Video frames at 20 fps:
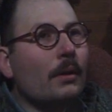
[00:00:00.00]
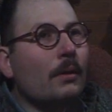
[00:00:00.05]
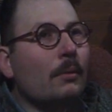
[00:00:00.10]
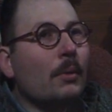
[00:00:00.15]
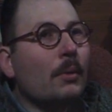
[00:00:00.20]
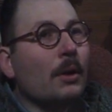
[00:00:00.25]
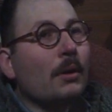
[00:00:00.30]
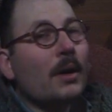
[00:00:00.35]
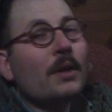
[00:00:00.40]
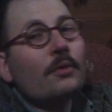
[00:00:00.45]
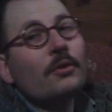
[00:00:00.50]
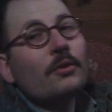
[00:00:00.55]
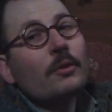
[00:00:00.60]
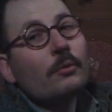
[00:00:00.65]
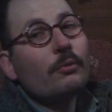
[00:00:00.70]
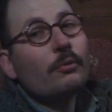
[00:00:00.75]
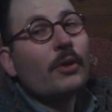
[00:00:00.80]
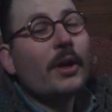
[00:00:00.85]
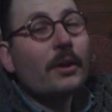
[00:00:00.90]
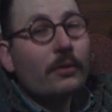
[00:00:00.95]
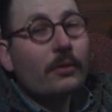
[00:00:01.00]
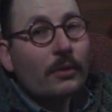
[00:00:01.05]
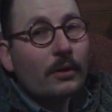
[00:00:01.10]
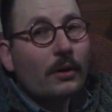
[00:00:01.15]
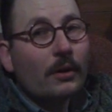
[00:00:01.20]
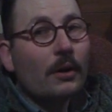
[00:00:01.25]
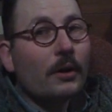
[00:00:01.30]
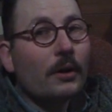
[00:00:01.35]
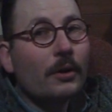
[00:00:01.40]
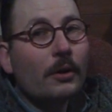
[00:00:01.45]
Well, actually, in fact,
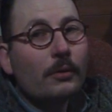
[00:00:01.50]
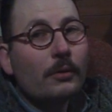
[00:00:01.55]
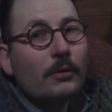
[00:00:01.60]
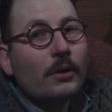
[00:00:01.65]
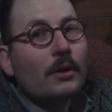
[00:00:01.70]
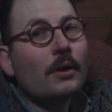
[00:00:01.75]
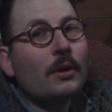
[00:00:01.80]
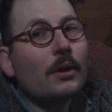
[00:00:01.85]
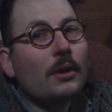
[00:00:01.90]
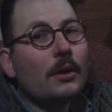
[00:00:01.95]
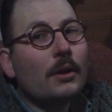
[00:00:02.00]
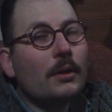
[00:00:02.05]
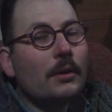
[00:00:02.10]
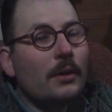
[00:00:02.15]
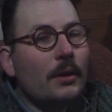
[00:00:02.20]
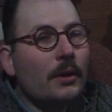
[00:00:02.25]
I know there are